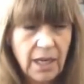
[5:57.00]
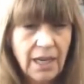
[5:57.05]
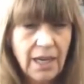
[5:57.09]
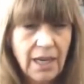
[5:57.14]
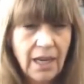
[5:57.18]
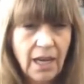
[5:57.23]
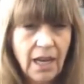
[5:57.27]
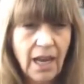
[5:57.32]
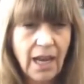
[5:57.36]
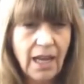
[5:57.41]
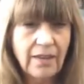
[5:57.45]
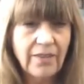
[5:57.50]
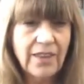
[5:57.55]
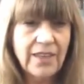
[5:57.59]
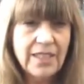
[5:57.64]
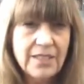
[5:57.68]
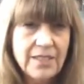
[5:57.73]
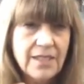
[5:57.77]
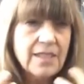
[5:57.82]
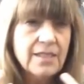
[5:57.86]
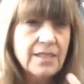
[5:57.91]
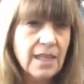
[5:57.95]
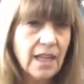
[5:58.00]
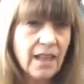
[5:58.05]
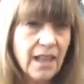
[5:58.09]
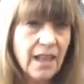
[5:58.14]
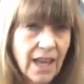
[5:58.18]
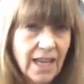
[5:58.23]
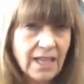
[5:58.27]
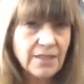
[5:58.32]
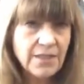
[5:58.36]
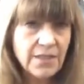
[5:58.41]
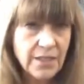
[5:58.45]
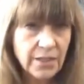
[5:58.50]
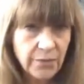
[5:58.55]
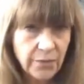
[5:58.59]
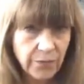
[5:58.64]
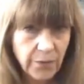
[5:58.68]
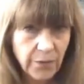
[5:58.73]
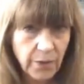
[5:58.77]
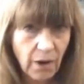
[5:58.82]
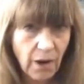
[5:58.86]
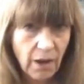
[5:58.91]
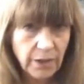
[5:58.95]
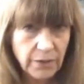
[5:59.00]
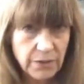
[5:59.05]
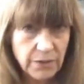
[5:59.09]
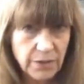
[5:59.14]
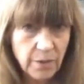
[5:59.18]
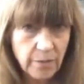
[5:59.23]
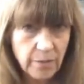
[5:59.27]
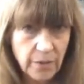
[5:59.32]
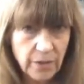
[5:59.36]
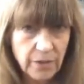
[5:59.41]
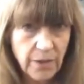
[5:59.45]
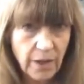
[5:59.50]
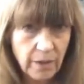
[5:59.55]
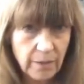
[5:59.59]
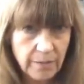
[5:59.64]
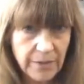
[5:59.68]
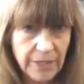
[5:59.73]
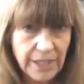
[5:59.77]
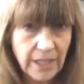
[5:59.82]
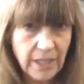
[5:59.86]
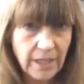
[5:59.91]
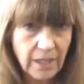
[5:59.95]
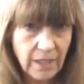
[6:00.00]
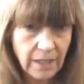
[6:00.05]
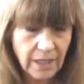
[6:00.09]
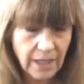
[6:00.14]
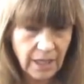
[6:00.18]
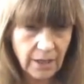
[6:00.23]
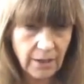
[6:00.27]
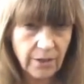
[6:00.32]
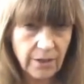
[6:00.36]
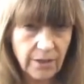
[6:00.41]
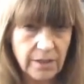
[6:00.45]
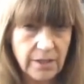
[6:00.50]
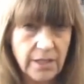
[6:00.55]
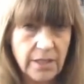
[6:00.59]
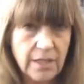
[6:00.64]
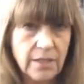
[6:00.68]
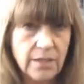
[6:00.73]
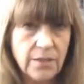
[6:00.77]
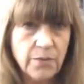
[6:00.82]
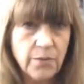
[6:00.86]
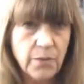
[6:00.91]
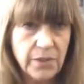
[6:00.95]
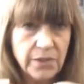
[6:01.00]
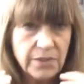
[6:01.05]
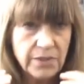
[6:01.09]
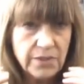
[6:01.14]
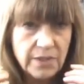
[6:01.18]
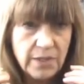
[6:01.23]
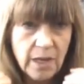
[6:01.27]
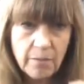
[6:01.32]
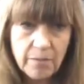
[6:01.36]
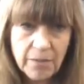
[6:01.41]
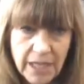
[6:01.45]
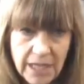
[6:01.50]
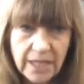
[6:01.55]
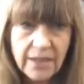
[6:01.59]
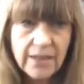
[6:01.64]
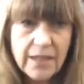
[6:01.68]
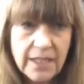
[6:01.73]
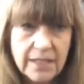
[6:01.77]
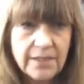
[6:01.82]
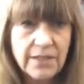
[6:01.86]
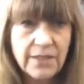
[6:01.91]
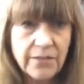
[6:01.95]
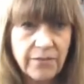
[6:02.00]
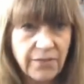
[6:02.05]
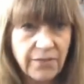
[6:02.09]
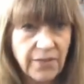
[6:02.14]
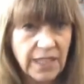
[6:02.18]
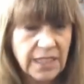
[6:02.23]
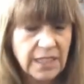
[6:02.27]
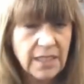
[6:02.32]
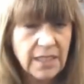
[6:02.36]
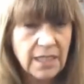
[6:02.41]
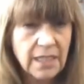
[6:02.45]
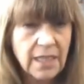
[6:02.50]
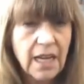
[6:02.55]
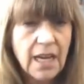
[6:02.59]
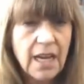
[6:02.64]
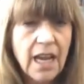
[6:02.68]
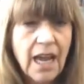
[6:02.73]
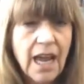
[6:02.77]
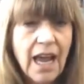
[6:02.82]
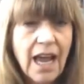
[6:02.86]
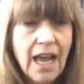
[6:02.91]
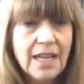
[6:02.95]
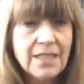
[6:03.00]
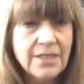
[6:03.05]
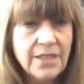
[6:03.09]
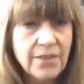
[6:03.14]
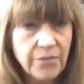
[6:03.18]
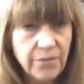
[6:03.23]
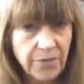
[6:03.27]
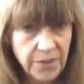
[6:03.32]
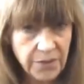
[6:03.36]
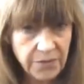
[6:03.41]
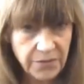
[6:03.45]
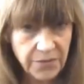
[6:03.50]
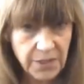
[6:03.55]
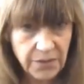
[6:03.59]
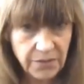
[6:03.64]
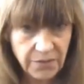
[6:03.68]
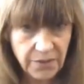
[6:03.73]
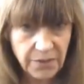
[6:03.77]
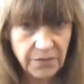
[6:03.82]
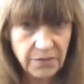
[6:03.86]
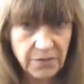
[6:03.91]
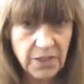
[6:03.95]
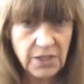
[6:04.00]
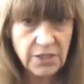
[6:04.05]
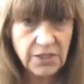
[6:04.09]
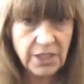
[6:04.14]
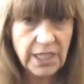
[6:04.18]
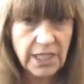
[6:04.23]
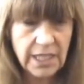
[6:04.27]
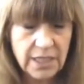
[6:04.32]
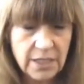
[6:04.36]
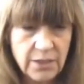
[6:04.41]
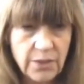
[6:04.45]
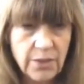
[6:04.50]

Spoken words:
And this is classic for autosomal dominant inheritance. With somebody that's affected, has a 50-50 chance of